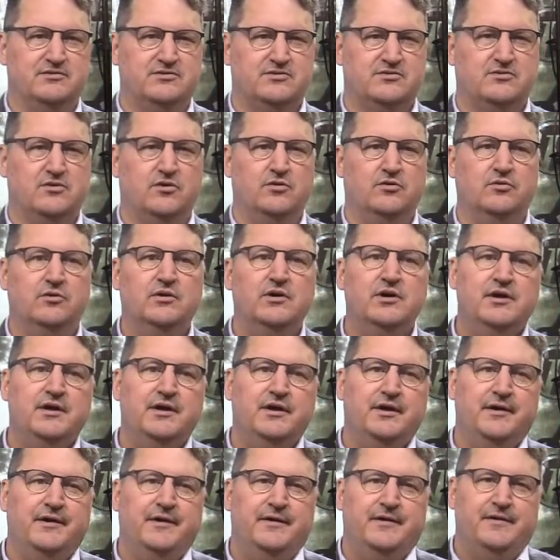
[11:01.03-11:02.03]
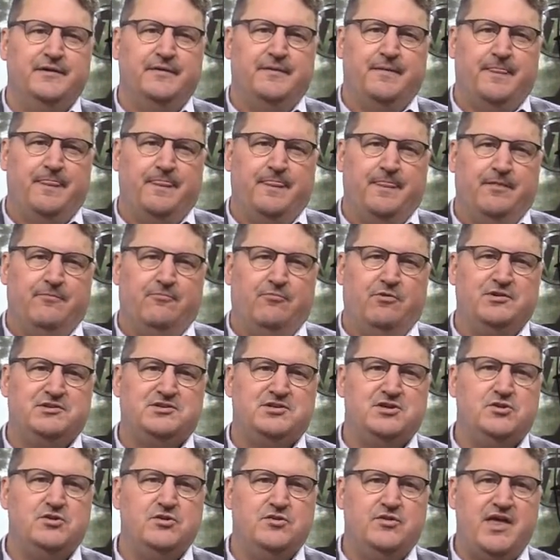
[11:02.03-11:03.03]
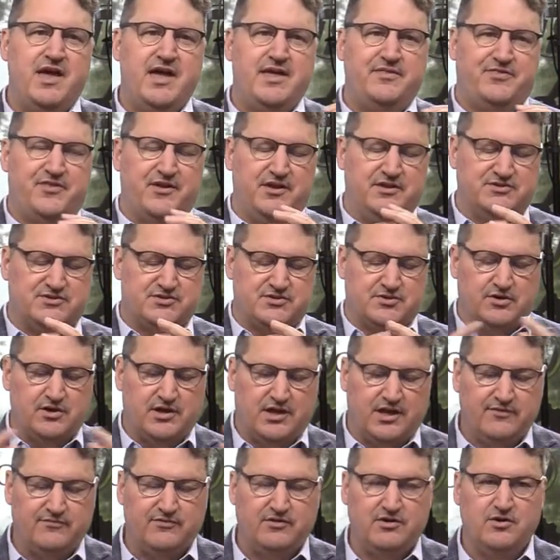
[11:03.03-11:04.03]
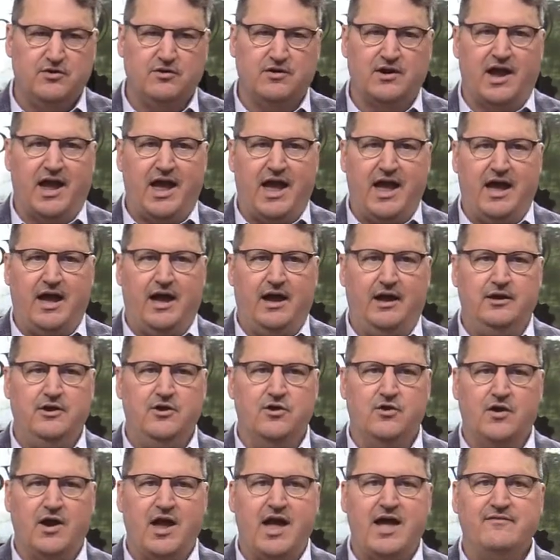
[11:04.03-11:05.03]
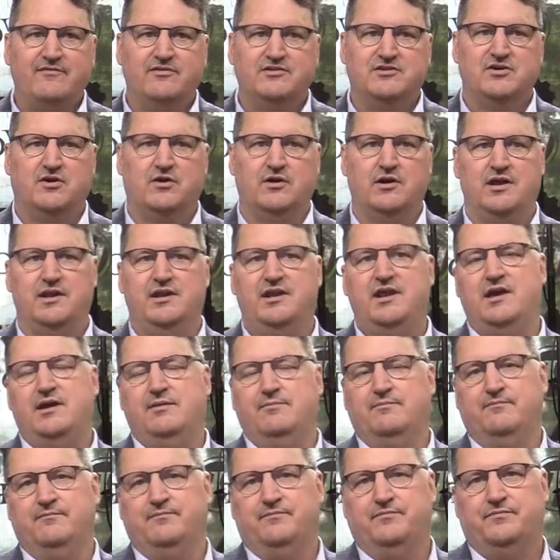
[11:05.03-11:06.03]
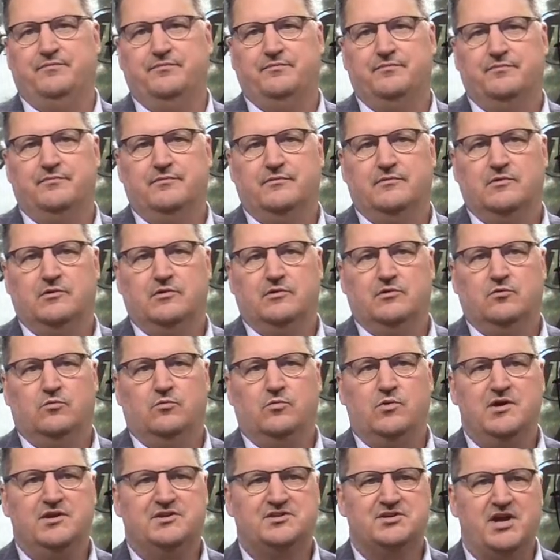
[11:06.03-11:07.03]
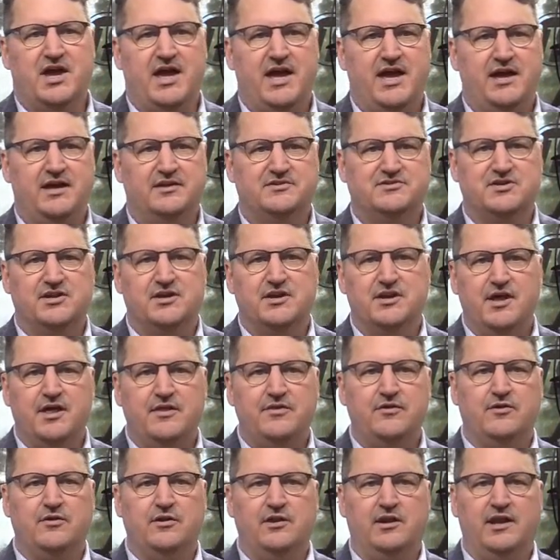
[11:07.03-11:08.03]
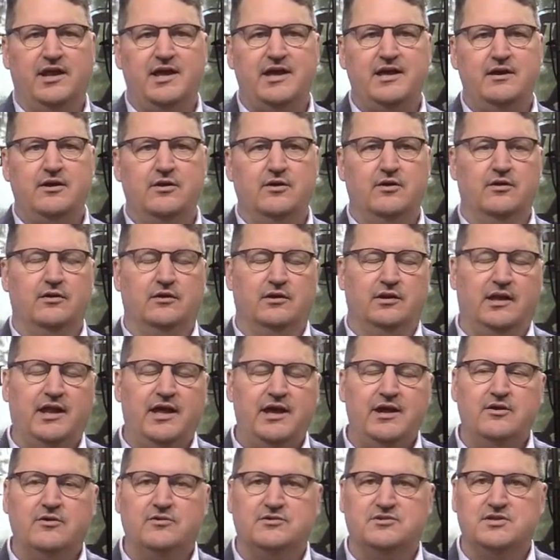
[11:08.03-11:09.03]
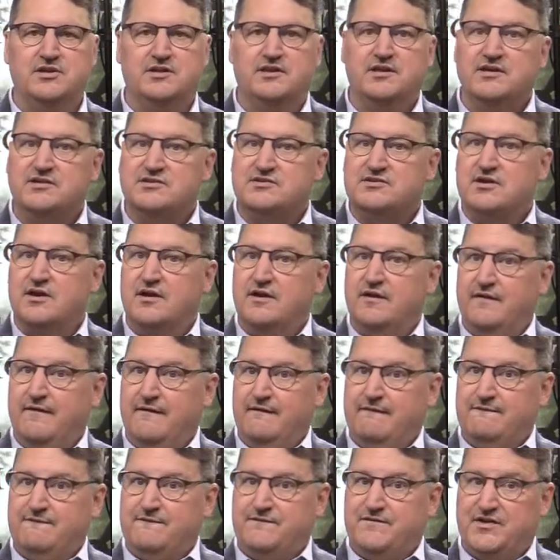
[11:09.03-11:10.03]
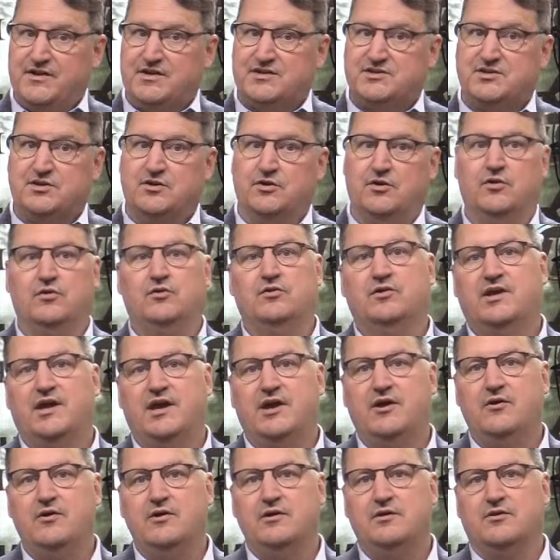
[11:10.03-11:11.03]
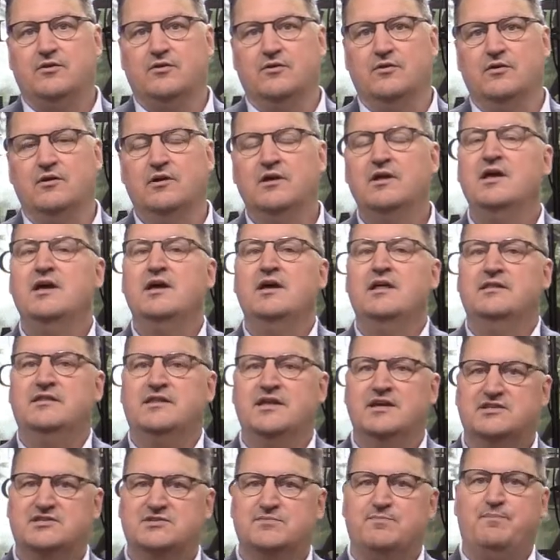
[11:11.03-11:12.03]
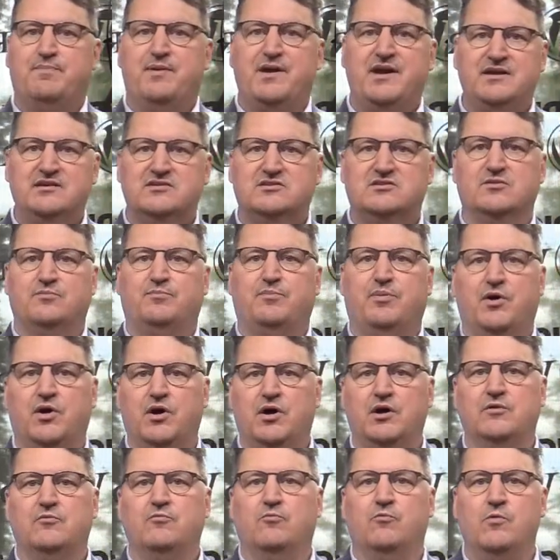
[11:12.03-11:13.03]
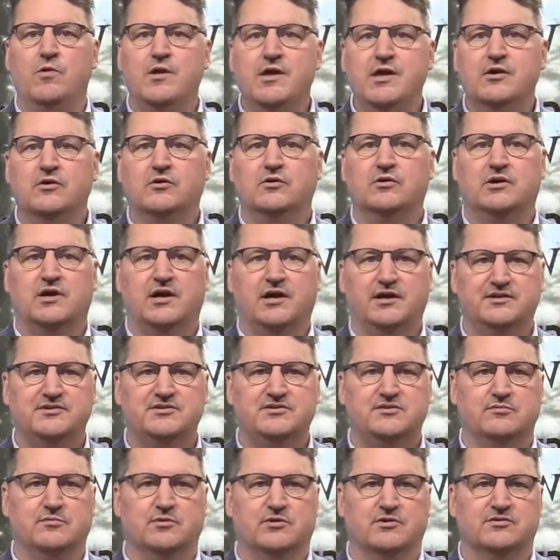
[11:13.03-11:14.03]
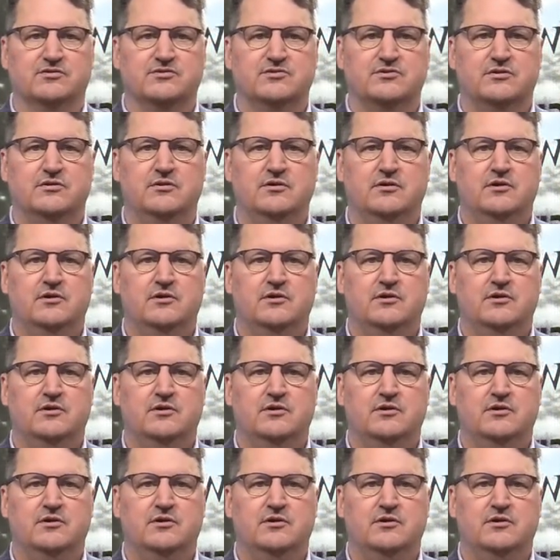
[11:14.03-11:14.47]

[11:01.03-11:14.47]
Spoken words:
So once you do that, then start giving your avatar a name, which adds another layer to this fictional character that's based upon real customers.